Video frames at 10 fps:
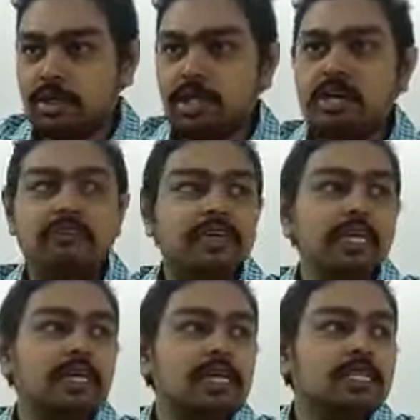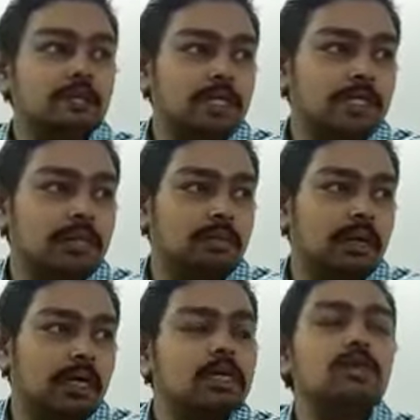If I didn't tell subsection number,
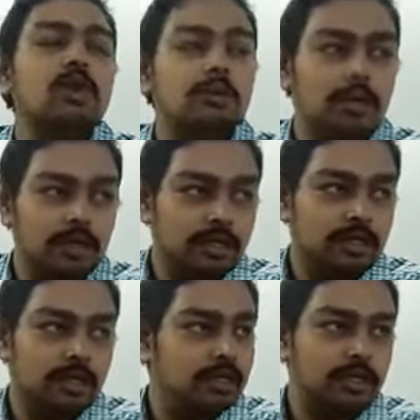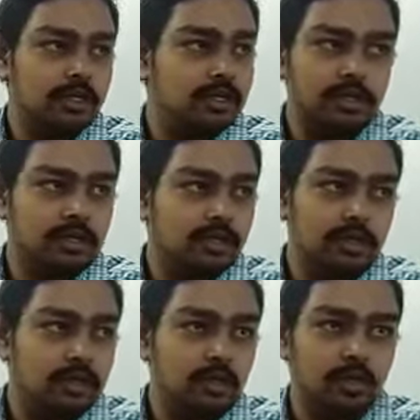it is not important.
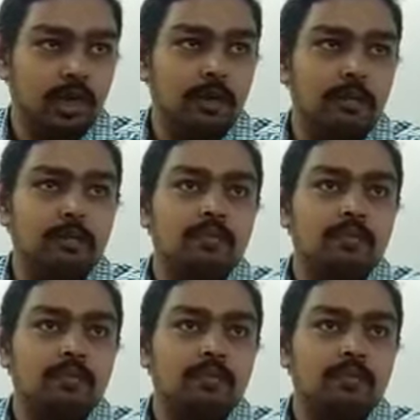Okay.